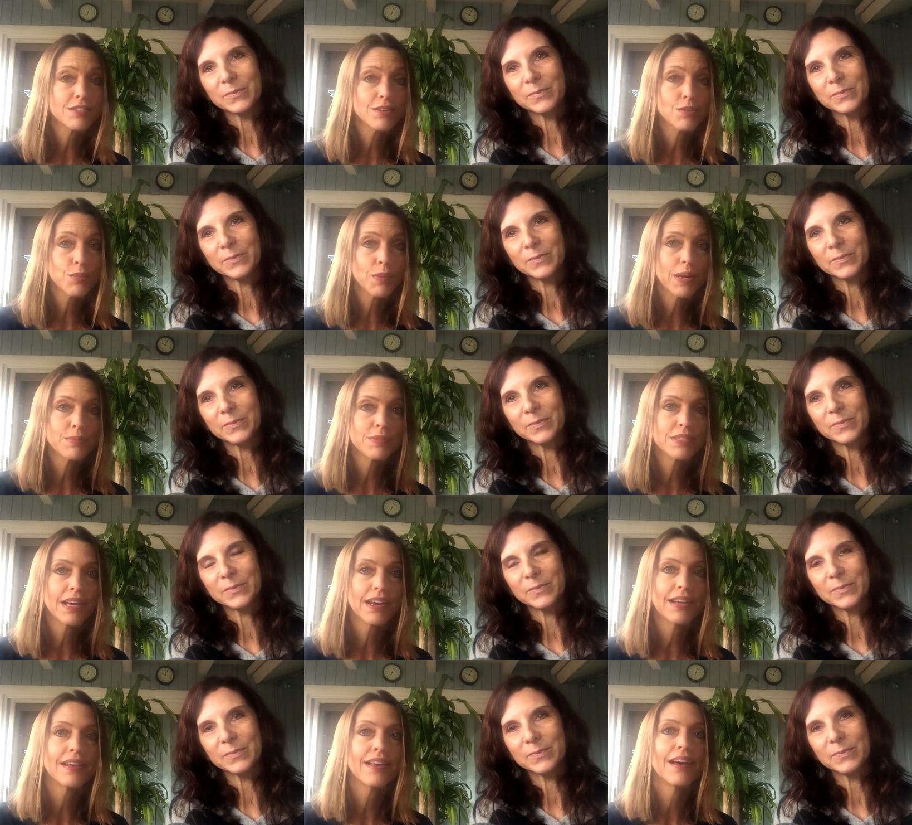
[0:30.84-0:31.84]
Speaker 1: has on her
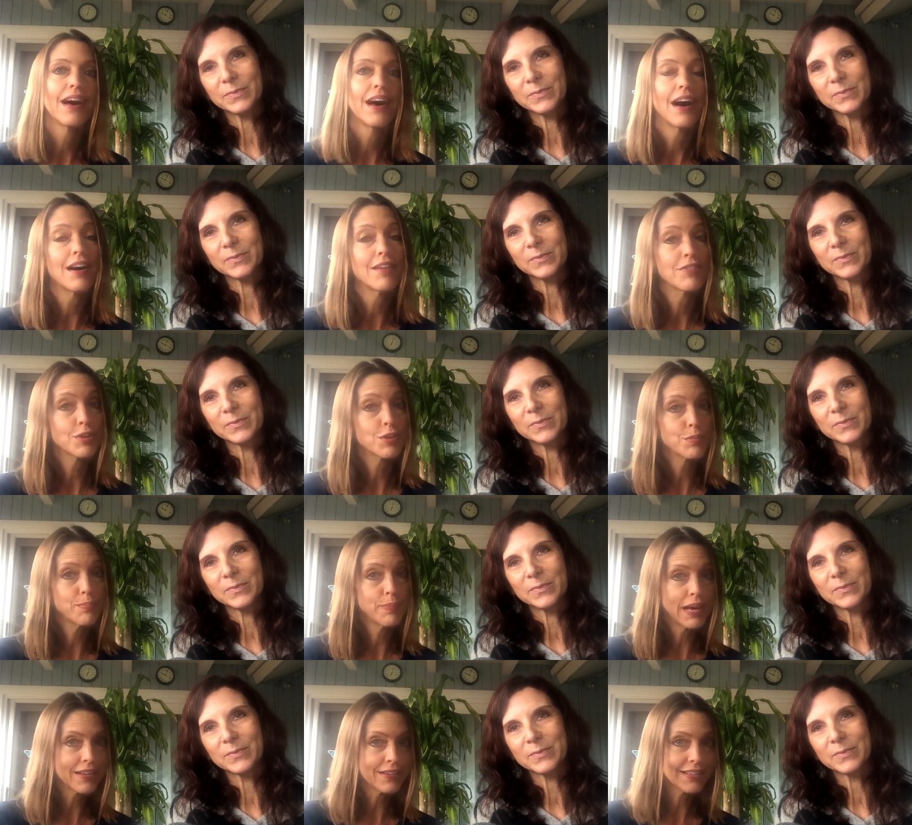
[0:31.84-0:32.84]
website of her
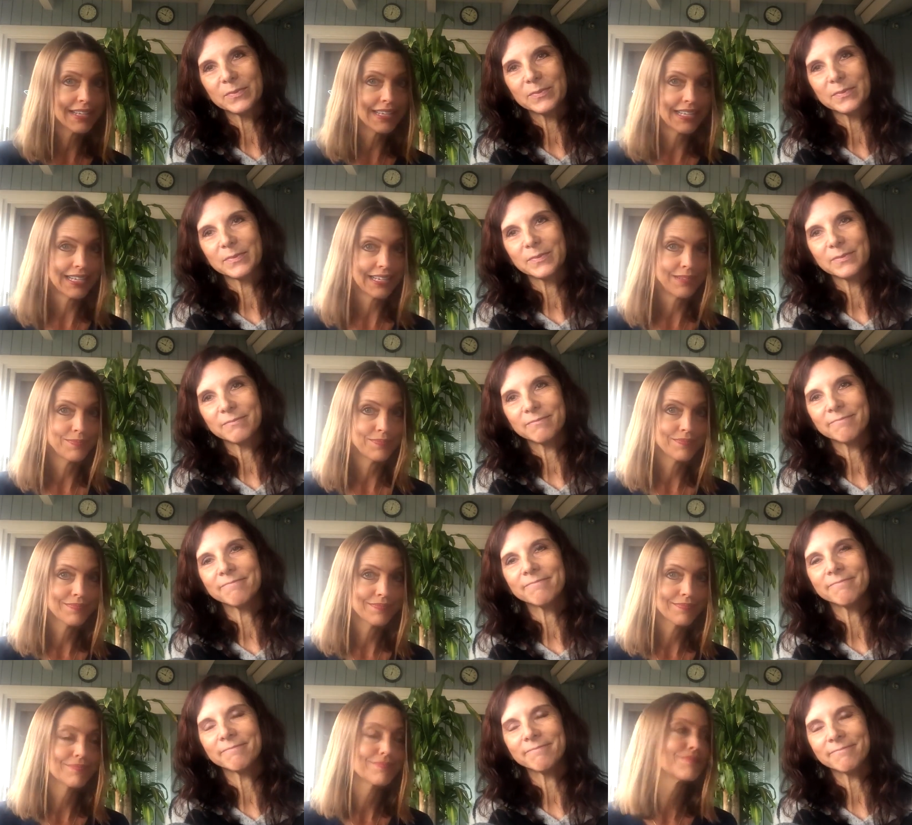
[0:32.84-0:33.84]
balcony.
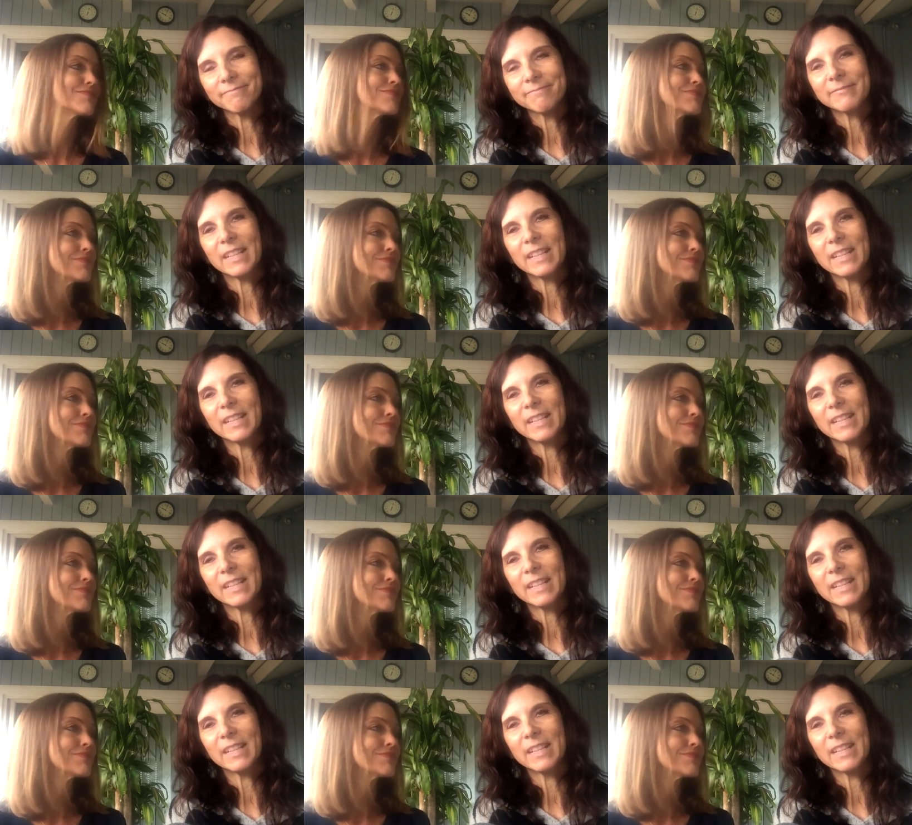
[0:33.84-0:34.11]
Mm -hmm.